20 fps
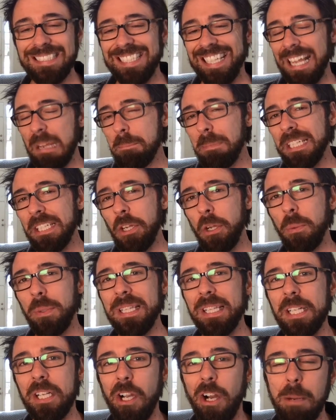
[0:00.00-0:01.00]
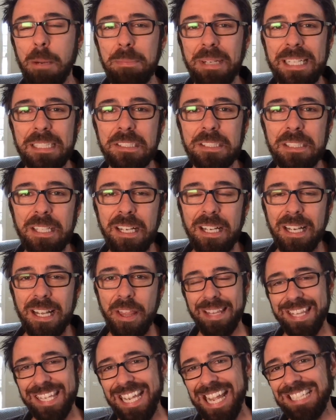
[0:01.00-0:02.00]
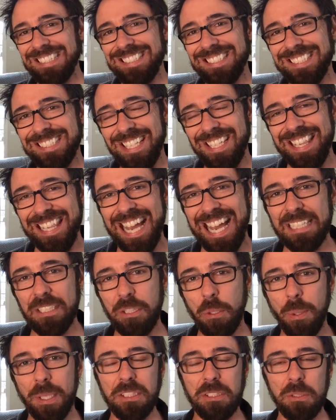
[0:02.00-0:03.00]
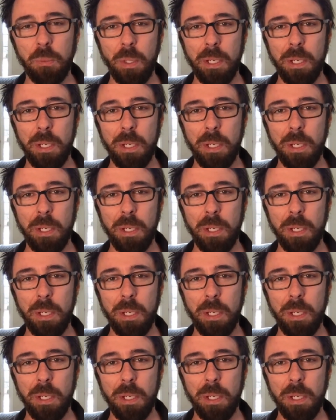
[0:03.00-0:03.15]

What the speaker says: Let me know in the comments the answer to that question.